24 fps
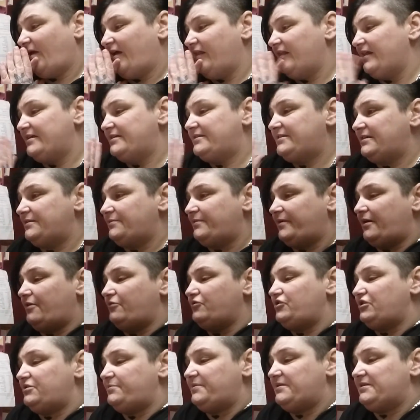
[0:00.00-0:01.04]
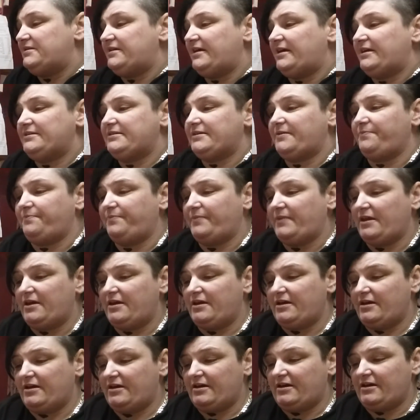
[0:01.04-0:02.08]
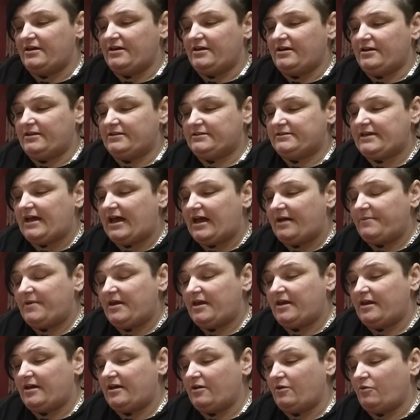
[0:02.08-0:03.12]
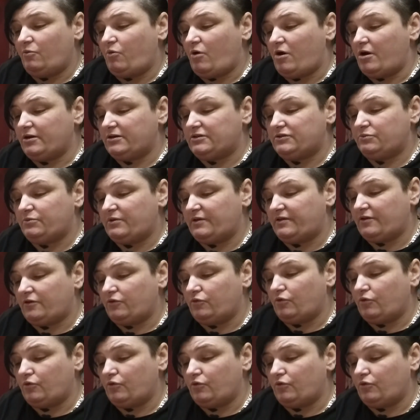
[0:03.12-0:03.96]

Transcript: Let's see what else you can send them. Tammy works with a